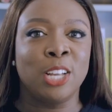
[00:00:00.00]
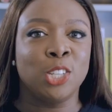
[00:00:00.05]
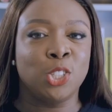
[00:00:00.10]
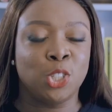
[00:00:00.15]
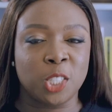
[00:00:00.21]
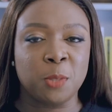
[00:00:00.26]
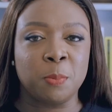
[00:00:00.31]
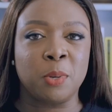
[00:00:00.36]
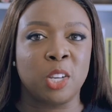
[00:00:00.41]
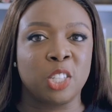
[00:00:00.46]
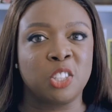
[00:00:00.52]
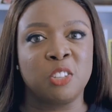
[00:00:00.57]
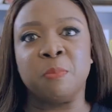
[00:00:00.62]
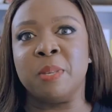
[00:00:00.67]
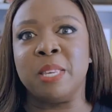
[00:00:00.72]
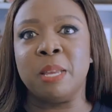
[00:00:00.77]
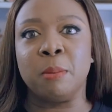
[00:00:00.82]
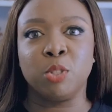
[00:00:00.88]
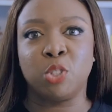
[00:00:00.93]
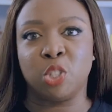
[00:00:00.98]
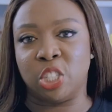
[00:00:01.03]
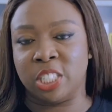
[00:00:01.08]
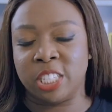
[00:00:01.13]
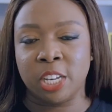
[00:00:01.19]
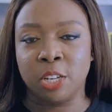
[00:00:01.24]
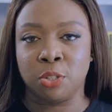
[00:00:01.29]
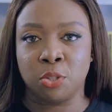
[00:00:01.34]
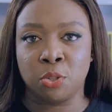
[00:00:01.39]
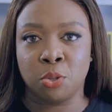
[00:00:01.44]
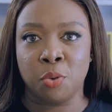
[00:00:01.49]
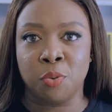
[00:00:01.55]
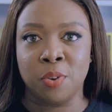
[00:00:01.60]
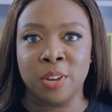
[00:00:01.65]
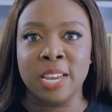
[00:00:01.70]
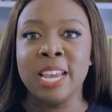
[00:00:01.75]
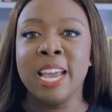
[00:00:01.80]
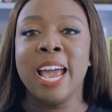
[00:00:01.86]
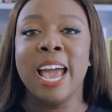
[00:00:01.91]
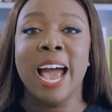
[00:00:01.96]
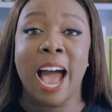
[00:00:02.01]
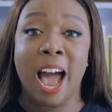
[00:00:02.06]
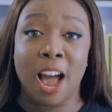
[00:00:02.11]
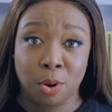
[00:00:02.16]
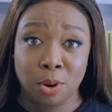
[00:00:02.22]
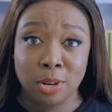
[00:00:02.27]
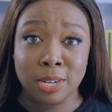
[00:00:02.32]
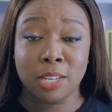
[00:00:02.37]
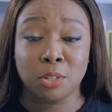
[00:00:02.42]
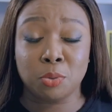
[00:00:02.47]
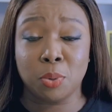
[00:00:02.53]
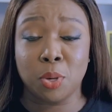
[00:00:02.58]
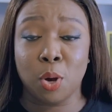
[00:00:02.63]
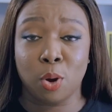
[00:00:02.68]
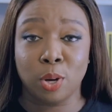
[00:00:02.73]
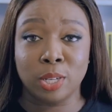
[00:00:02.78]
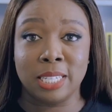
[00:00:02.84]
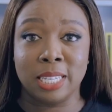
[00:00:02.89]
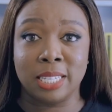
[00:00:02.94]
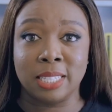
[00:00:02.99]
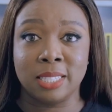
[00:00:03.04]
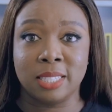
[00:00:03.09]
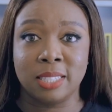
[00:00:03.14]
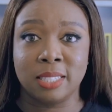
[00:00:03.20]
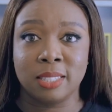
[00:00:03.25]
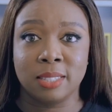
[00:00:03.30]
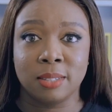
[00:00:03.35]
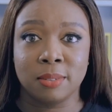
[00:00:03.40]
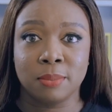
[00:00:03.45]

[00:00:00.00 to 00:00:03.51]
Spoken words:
just because you've been able to share your story and connect with your audience.